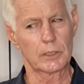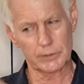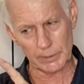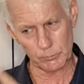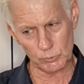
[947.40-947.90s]

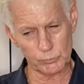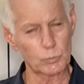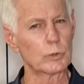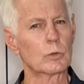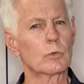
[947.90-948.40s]
Yeah,
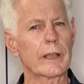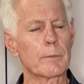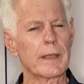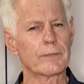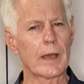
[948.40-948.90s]
we'll
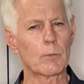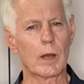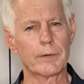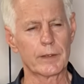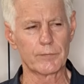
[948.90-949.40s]
recommend that
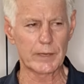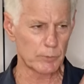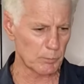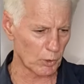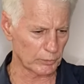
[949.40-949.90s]
one. And then
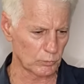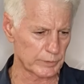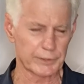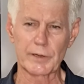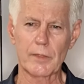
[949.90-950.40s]
we might look
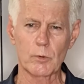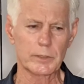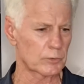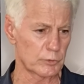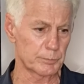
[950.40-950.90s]
at another
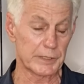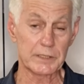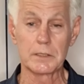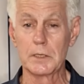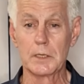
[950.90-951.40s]
one. It could
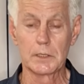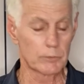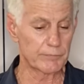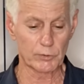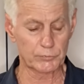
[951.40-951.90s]
be,
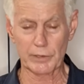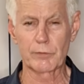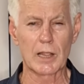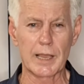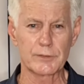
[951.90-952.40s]
we've got
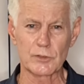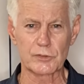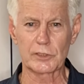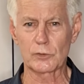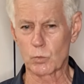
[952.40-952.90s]
several
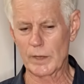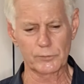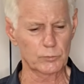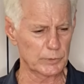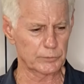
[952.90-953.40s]
agencies,
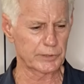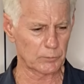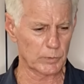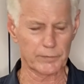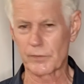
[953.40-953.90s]
one's with
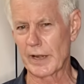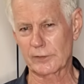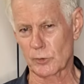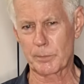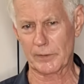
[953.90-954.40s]
one of the
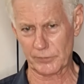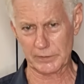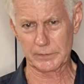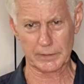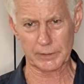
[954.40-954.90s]

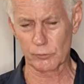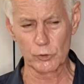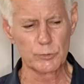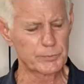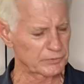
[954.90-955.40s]
naturopathic
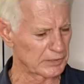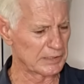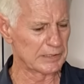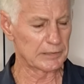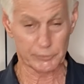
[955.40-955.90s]
groups,
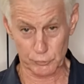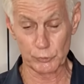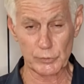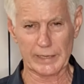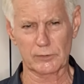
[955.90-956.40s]

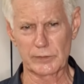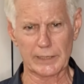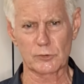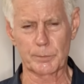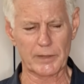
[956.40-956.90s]
two
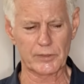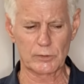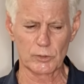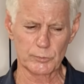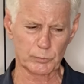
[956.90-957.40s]
naturopathic
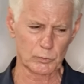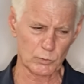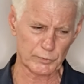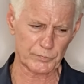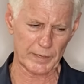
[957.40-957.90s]
groups. We'll
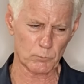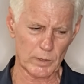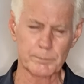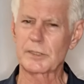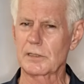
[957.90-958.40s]
look at that
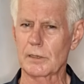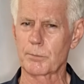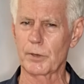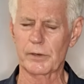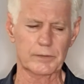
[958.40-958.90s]
one particular
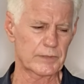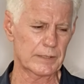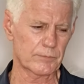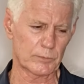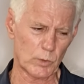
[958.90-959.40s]
product there
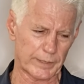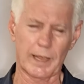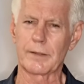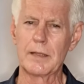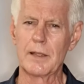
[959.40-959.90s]
and think,
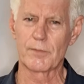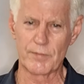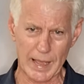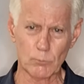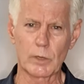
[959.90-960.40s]
okay,
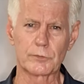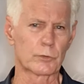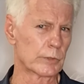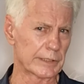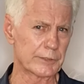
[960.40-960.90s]
that one's a
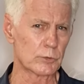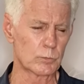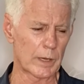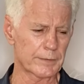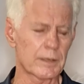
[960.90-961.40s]
really good
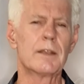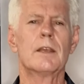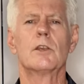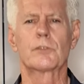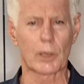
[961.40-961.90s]
one.
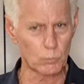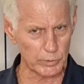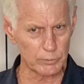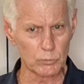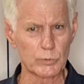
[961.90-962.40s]
So
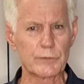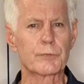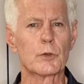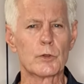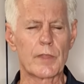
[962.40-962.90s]
we'll
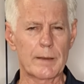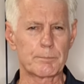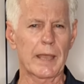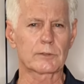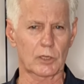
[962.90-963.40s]
refer that
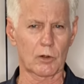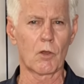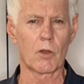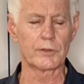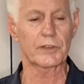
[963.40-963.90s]
back to
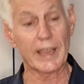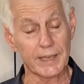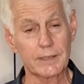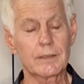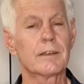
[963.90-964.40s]
clients.
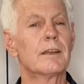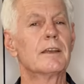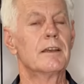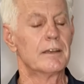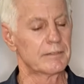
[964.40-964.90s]
And
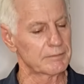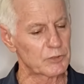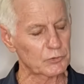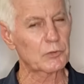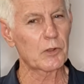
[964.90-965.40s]

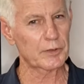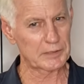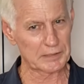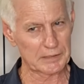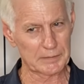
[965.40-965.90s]
just like
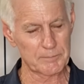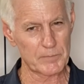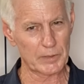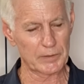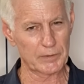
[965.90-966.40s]

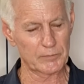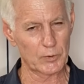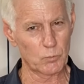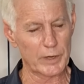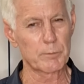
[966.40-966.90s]

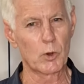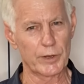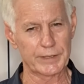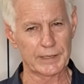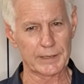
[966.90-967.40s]
one of
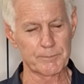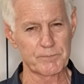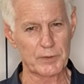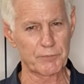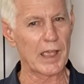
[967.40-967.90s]
my
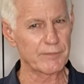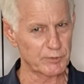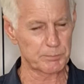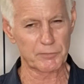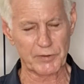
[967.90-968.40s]

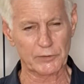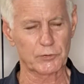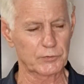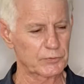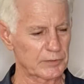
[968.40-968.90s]
favourite
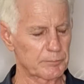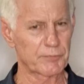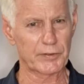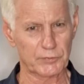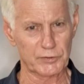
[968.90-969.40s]
professors,
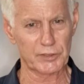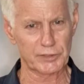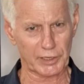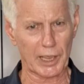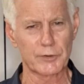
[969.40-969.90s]
Professor
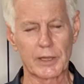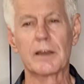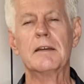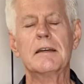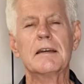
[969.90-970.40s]
Nikota
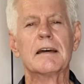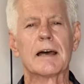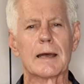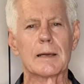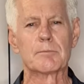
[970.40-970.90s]

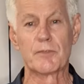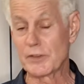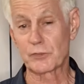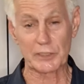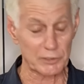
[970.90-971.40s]

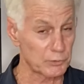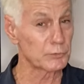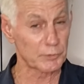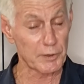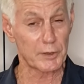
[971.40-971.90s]
Pravinsky,
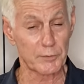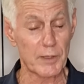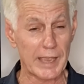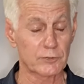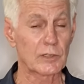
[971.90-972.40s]
who's
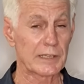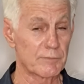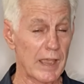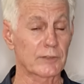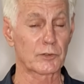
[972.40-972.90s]
actually a
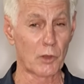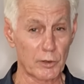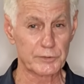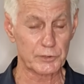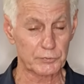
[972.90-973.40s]

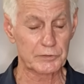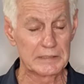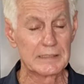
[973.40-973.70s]
vaccinologist,